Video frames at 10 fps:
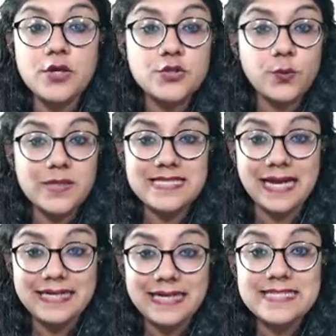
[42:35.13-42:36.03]
So what's
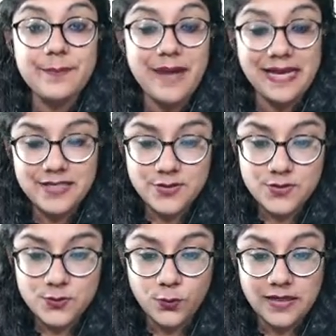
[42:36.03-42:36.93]
that? It's a balance
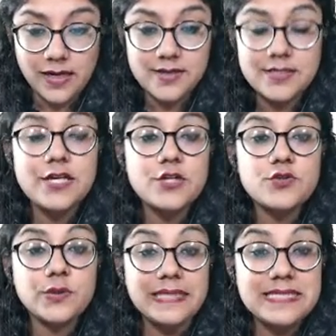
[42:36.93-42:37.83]
scorecard.
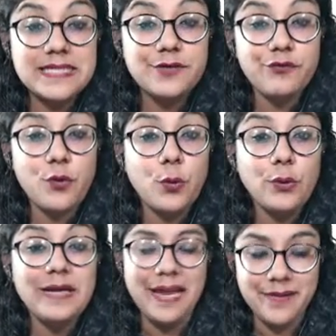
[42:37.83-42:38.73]
So these are the four
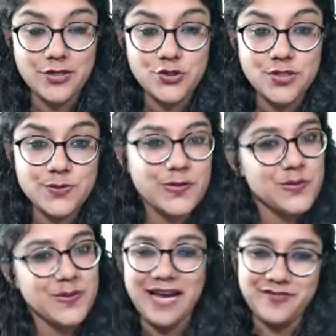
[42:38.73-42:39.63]
dimensions which
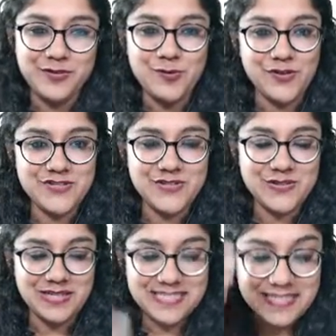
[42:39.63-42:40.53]
we have to
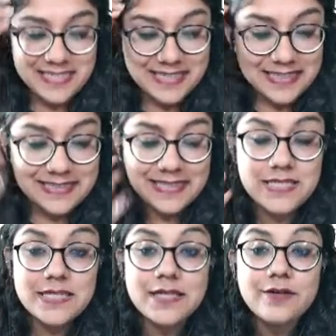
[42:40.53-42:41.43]
concentrate. That
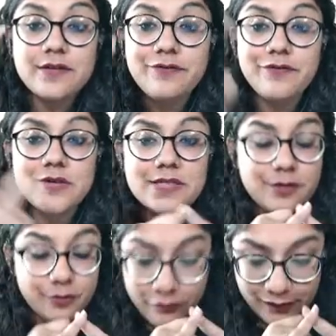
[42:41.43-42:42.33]
is the first,
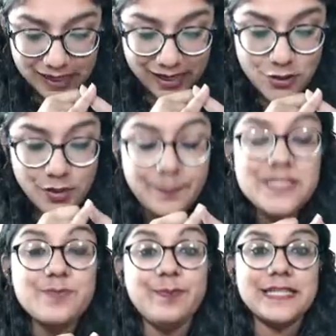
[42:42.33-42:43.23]
financial
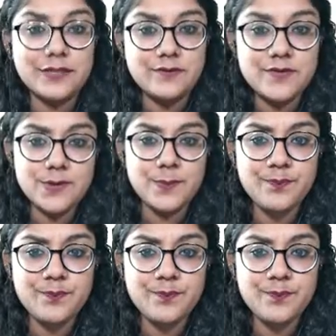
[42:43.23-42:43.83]
perspectives.